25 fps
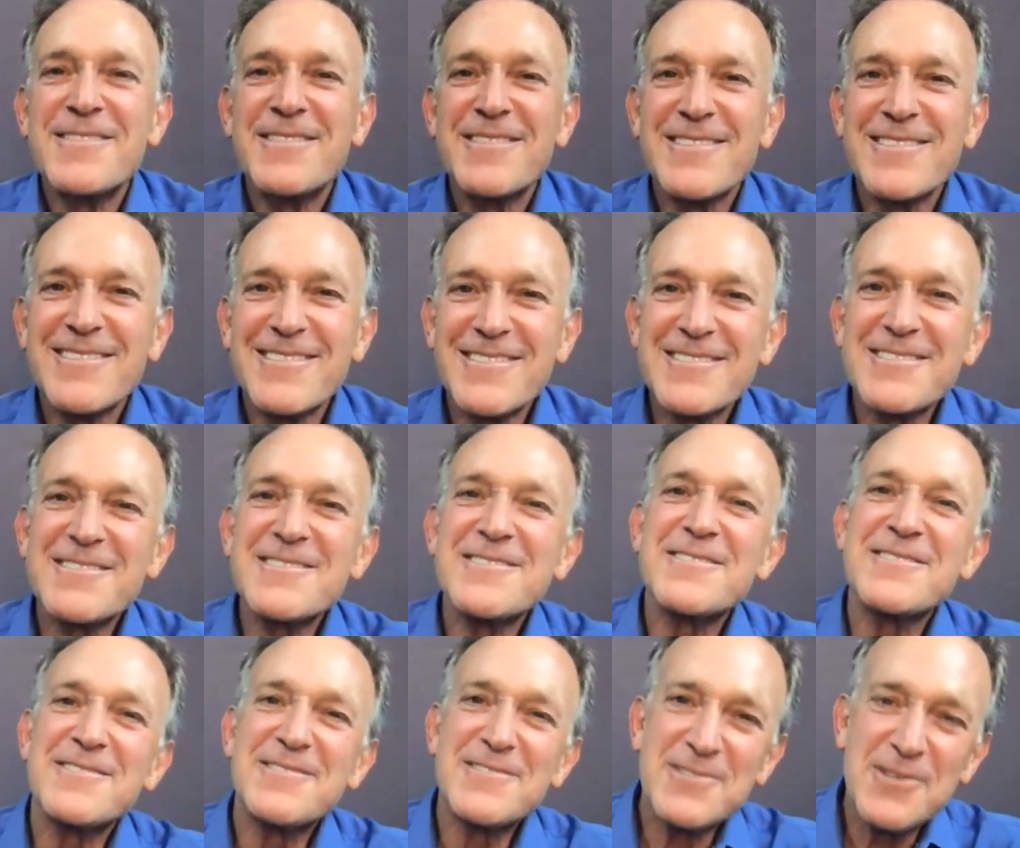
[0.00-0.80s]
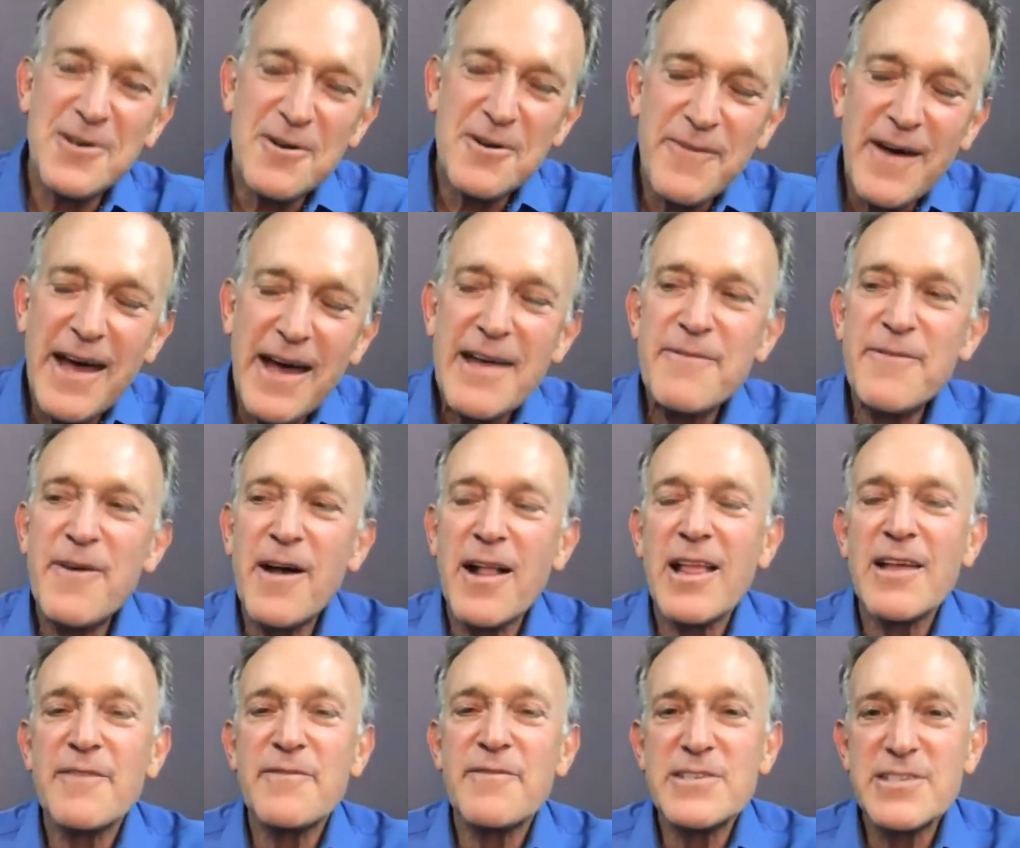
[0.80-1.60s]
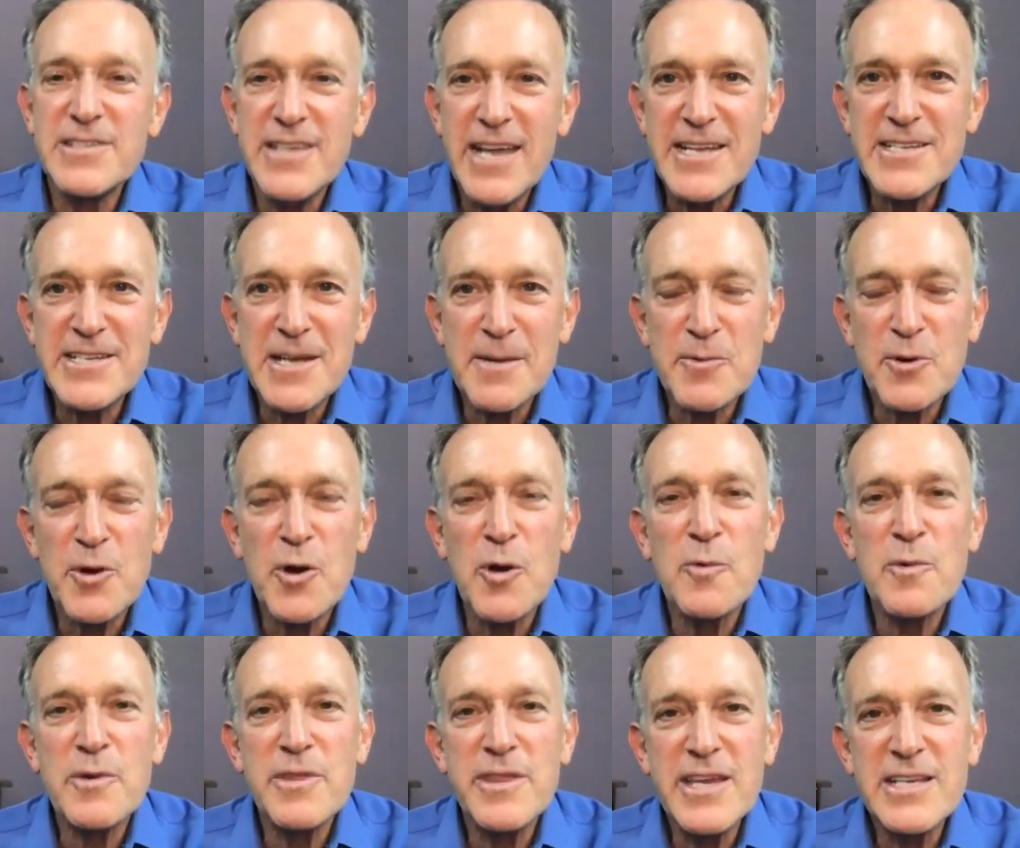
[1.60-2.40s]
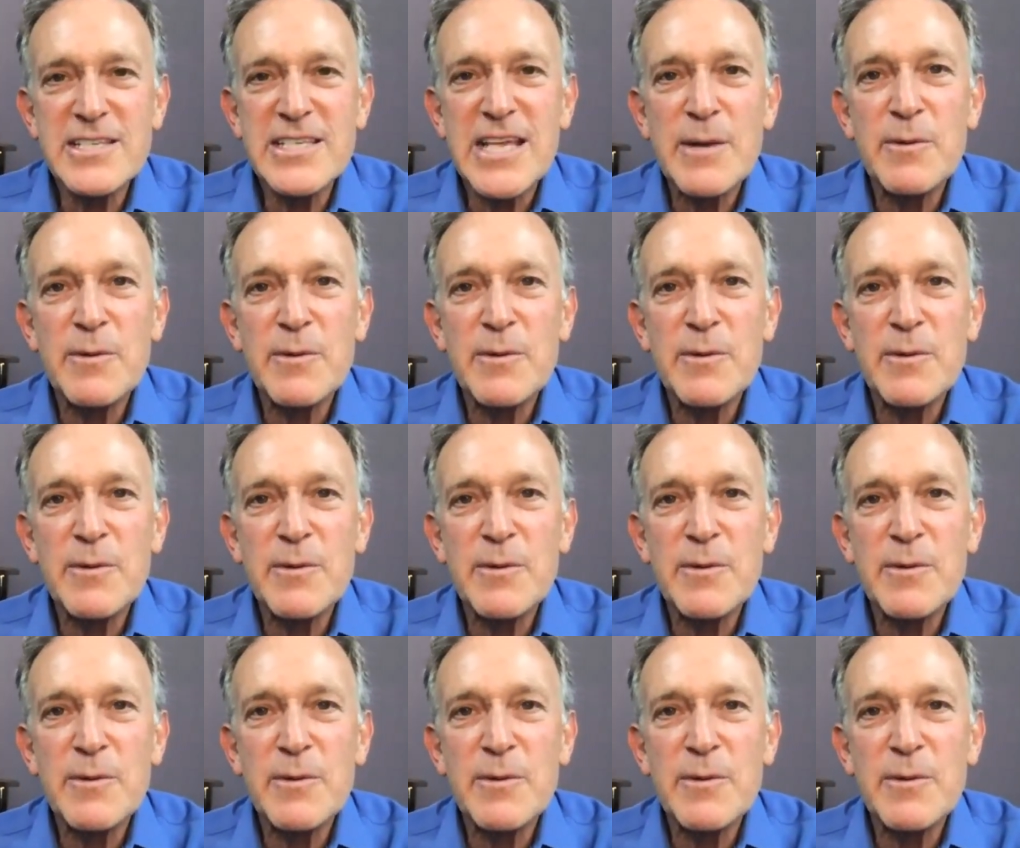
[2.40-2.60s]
okay. So if I fall off stage, I'm going with his.